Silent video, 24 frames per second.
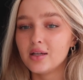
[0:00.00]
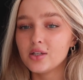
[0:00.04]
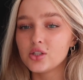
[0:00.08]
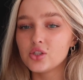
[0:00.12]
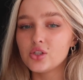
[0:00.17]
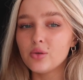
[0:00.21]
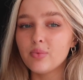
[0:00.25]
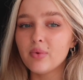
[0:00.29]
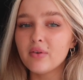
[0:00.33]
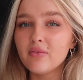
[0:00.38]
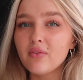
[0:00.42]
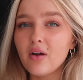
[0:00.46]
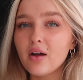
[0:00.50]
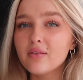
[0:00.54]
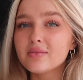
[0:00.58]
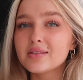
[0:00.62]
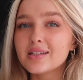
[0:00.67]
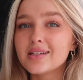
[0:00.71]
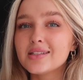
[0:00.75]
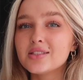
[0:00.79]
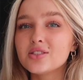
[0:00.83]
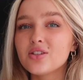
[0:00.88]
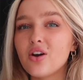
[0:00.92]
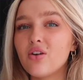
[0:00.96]
super involved
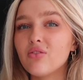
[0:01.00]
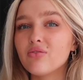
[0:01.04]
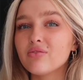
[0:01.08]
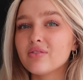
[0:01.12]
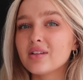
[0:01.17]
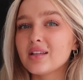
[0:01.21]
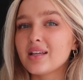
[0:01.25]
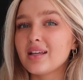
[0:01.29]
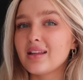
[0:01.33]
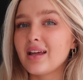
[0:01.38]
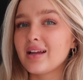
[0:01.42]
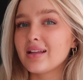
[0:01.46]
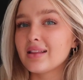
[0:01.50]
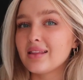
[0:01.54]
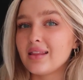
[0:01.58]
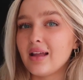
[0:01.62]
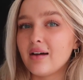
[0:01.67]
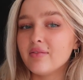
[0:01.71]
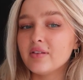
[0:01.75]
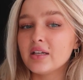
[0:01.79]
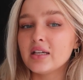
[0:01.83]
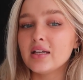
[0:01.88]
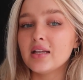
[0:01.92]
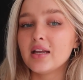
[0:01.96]
and I don't really like
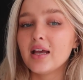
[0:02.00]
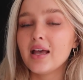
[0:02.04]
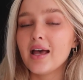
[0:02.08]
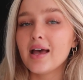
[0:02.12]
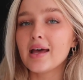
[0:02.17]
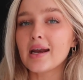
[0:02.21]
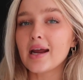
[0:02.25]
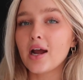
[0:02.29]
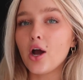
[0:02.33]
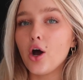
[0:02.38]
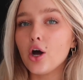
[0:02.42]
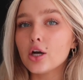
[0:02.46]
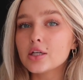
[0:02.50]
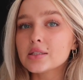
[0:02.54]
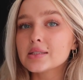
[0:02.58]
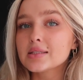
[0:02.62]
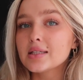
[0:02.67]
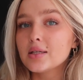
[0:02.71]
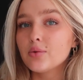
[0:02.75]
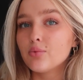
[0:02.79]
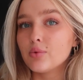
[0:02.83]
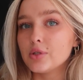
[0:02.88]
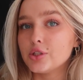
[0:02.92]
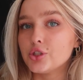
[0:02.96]
love it. And I
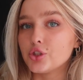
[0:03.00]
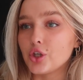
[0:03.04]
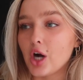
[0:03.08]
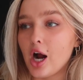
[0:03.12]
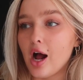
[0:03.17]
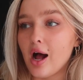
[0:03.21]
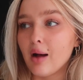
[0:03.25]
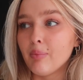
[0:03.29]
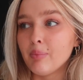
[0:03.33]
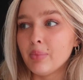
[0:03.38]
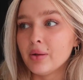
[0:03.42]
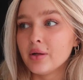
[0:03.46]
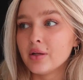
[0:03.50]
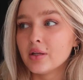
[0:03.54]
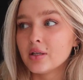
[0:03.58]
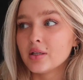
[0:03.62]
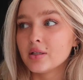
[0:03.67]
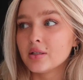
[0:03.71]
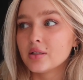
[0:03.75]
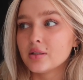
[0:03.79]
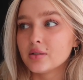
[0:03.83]
honestly would drop,